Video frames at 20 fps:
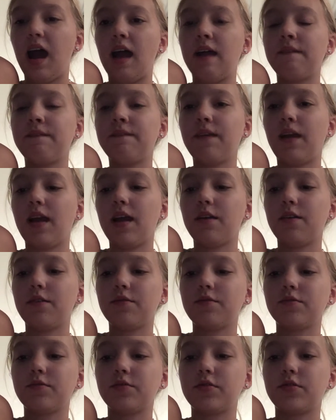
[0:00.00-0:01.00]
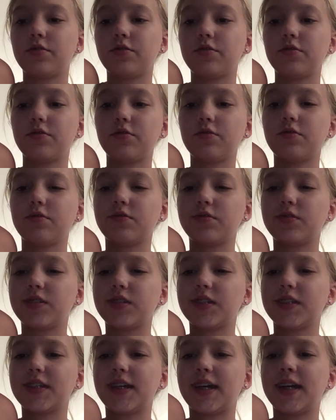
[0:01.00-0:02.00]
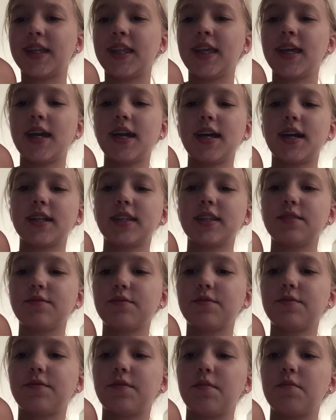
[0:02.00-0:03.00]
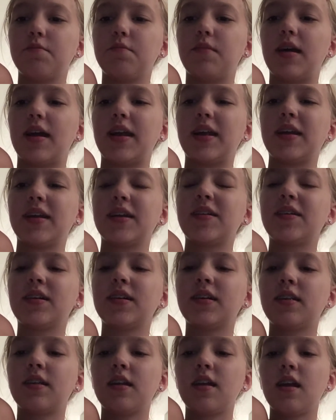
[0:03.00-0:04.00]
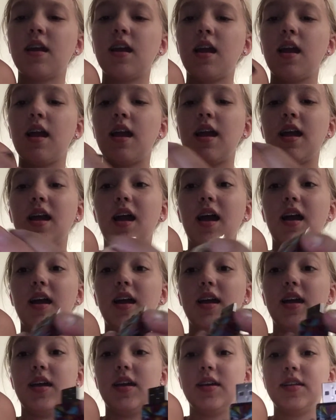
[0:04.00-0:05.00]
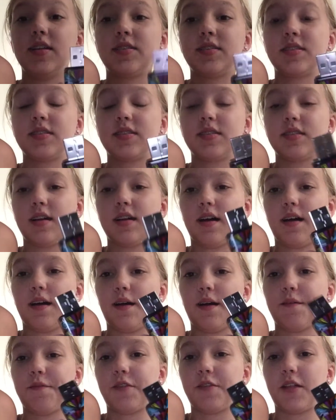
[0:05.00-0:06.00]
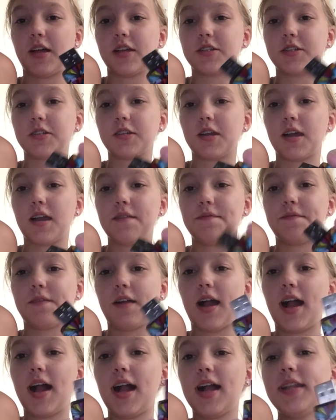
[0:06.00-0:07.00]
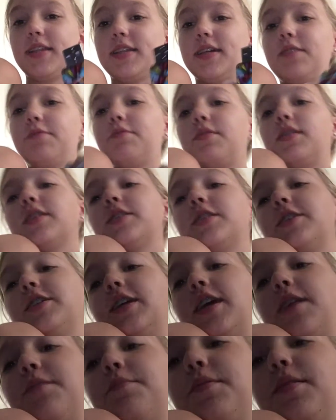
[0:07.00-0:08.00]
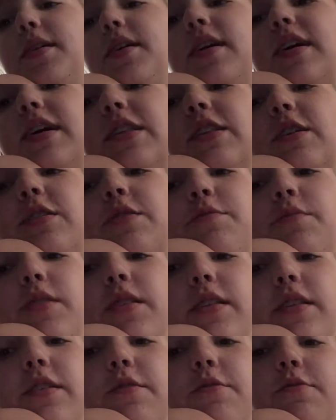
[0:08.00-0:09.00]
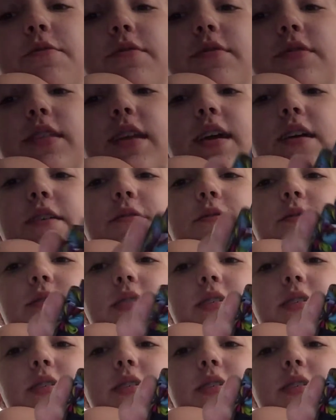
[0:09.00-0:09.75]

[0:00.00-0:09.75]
I found, I think I got this one from Meijer. It's a flash drive. I did washi tape it. It looks really cool now.